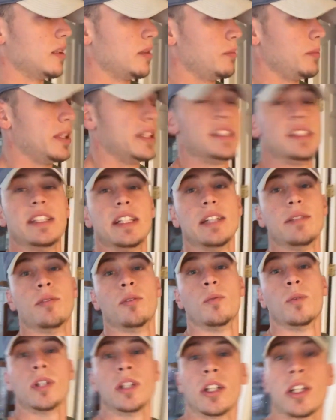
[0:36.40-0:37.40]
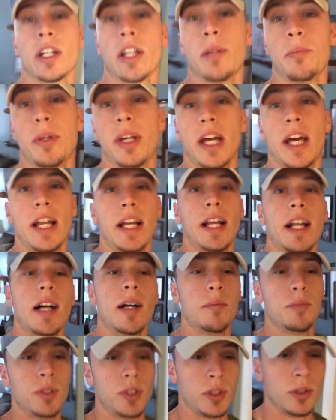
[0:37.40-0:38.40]
me, Steve, and Will are going to be headed
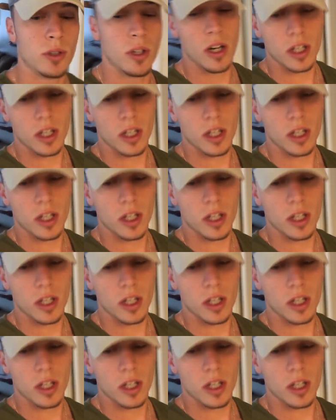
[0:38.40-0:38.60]
up to